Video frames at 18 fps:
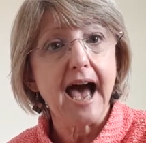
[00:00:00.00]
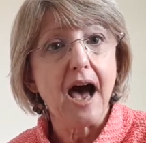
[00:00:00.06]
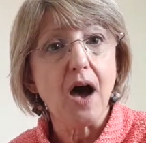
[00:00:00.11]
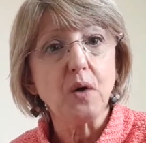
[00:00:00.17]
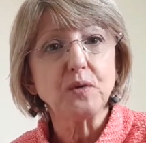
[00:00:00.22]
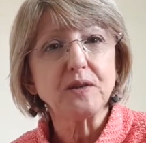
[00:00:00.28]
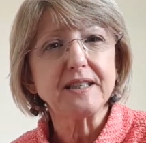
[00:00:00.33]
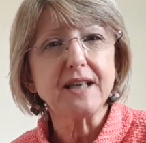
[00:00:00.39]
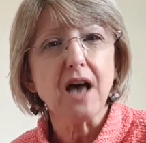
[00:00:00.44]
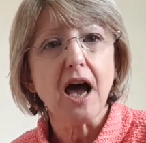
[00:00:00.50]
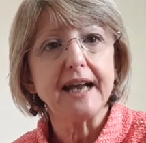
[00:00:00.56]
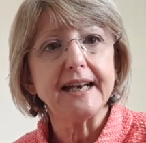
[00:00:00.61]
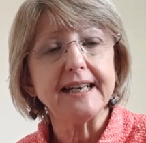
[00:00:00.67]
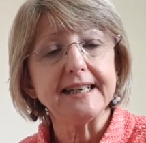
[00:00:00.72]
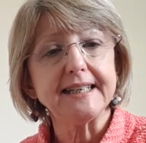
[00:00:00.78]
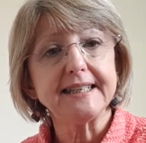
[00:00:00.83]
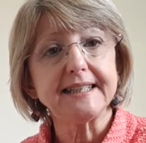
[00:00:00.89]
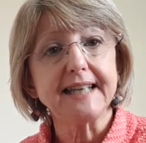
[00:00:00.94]
outside
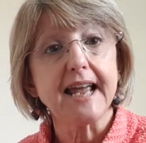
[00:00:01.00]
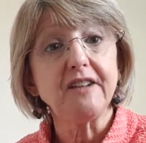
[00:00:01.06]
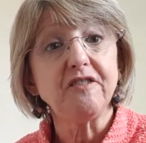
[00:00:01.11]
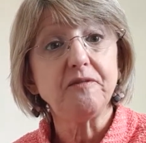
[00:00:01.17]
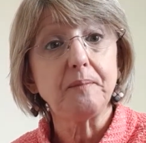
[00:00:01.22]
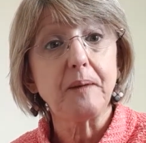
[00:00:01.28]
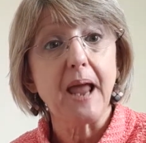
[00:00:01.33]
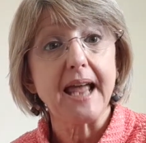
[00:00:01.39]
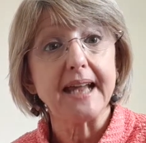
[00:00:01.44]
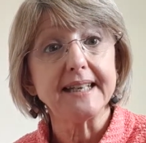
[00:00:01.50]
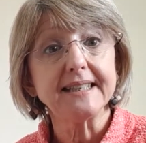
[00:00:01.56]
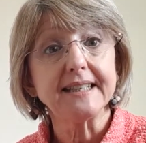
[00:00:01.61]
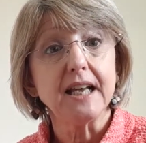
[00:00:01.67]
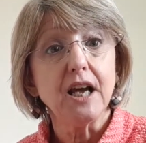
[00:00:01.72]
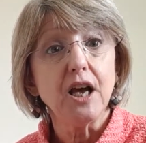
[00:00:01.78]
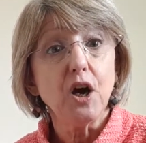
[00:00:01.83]
in a safe place